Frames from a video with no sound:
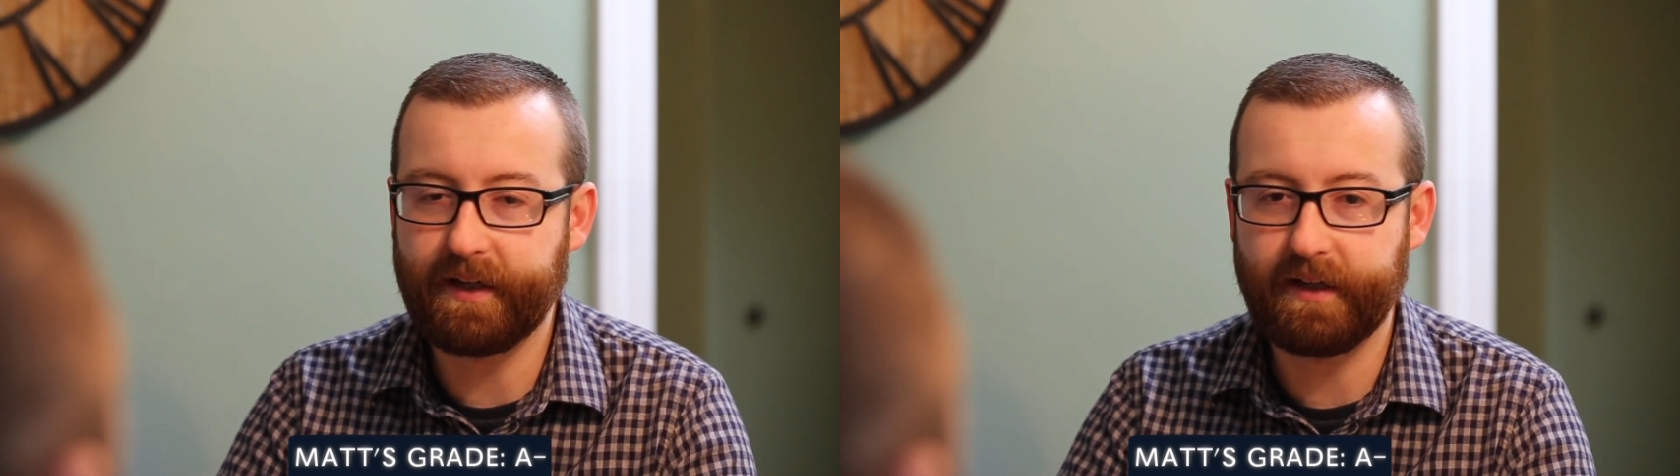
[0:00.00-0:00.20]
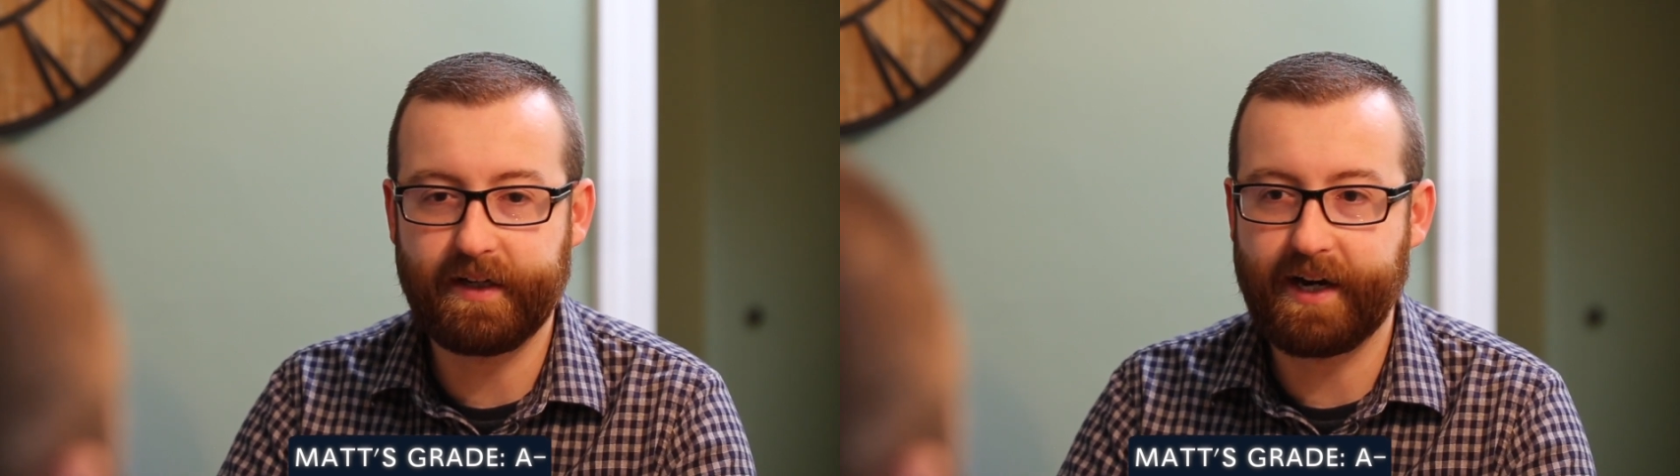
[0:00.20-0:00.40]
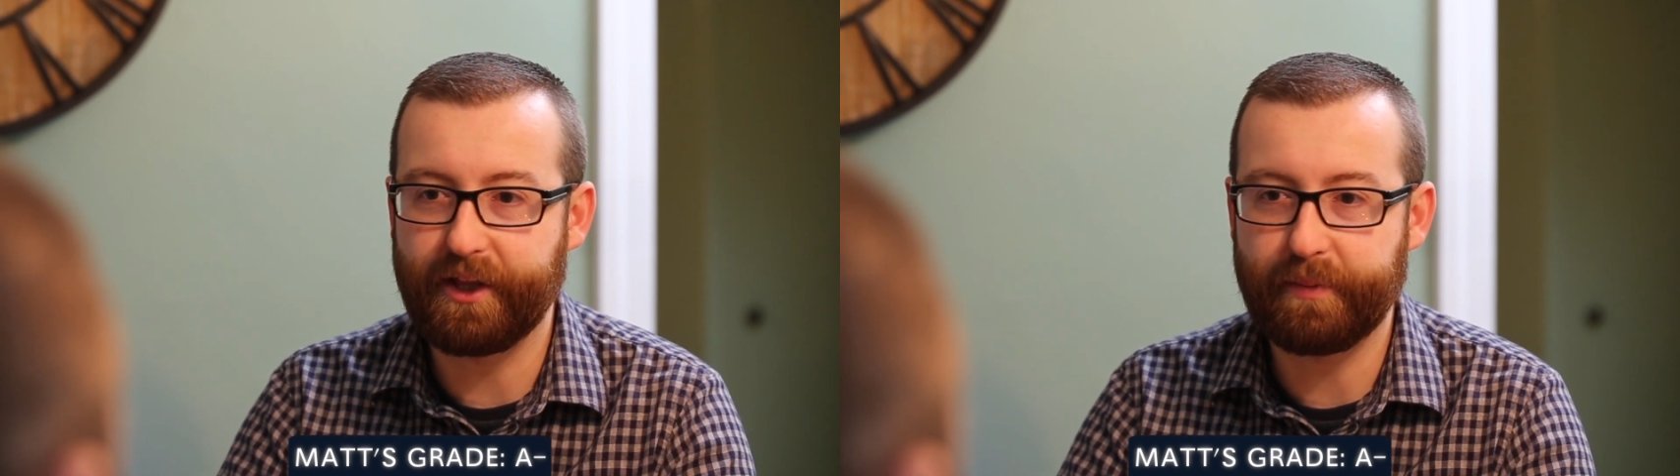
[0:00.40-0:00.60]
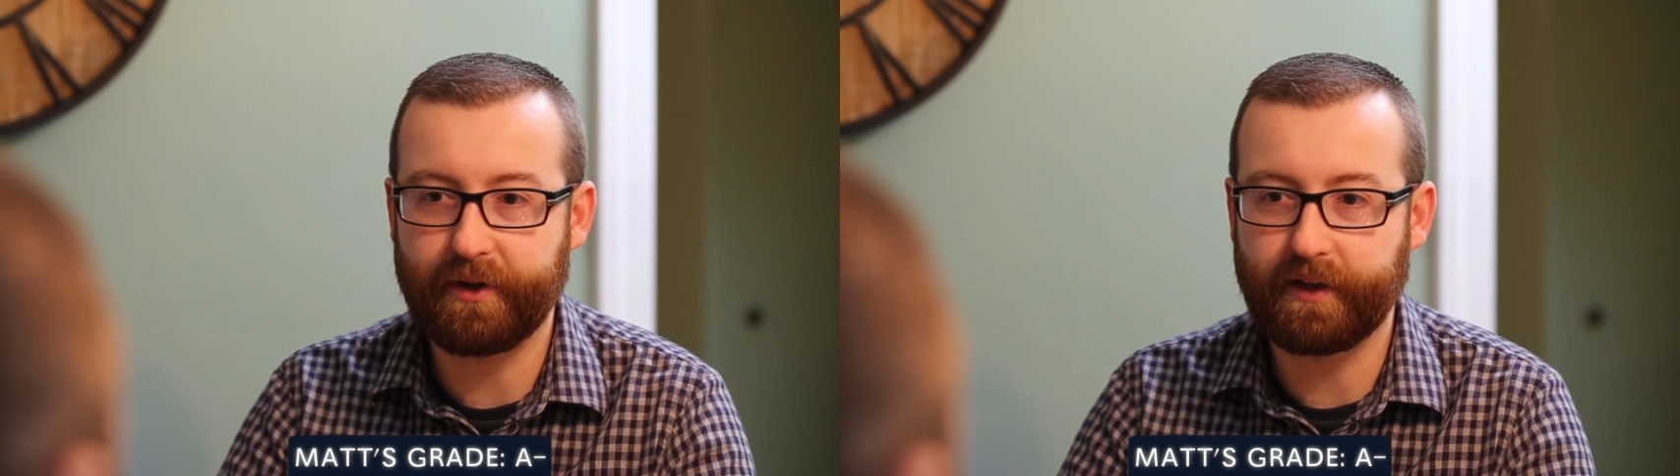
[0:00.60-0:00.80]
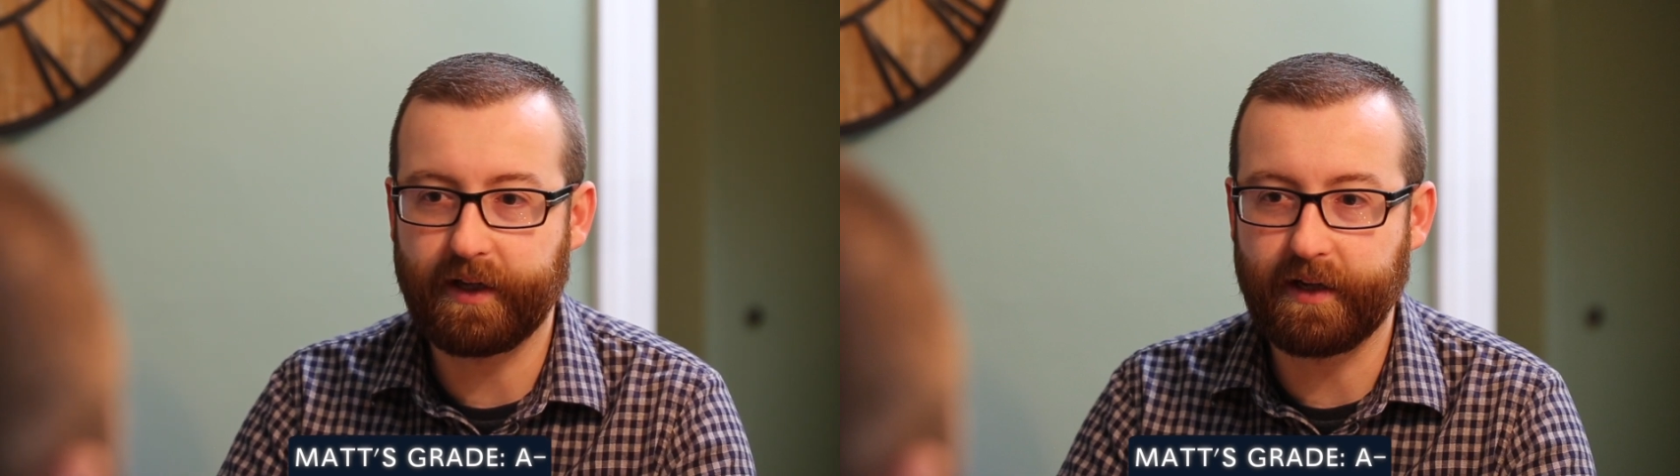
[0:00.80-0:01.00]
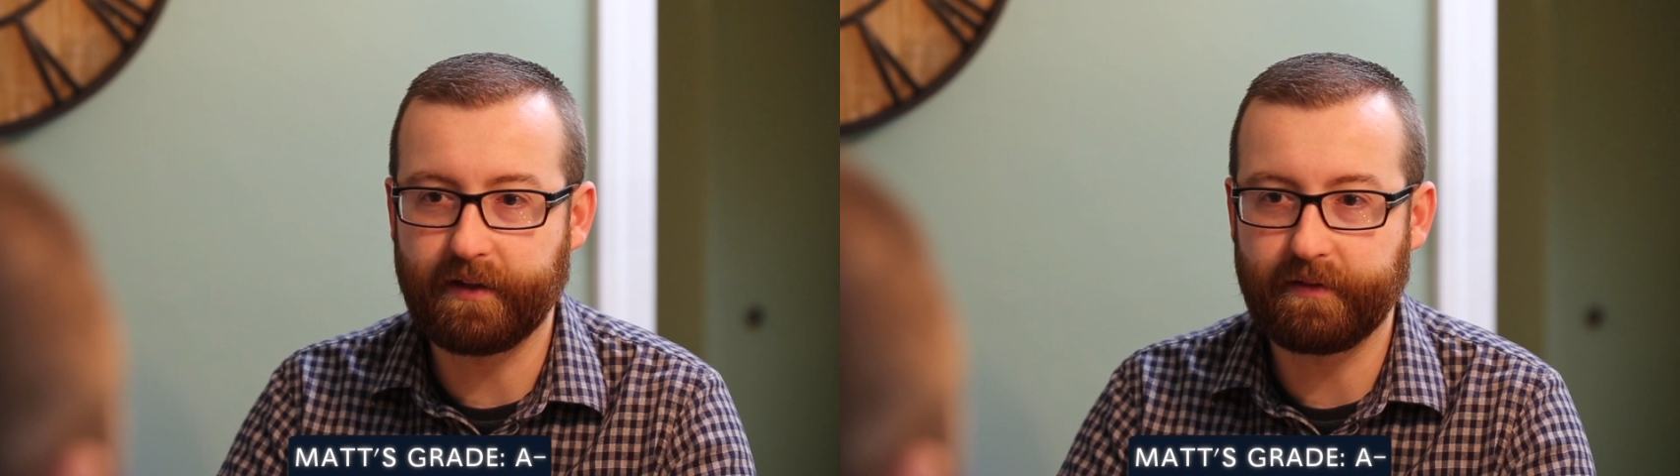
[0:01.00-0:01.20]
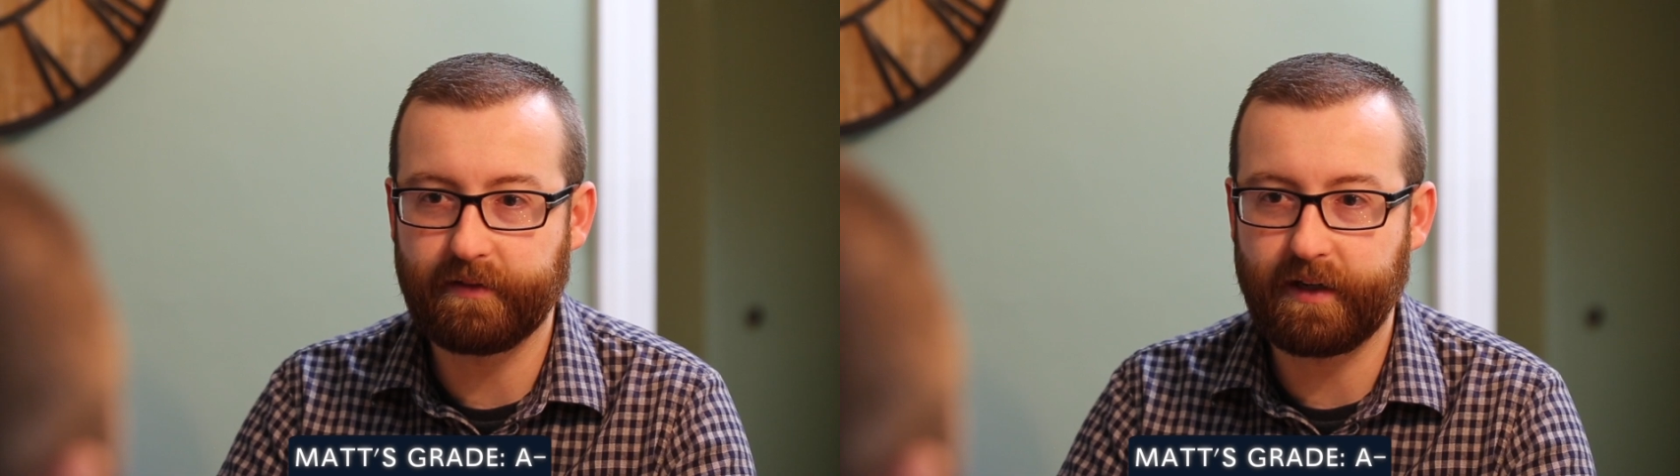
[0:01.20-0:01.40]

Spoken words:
hit it out of the park again.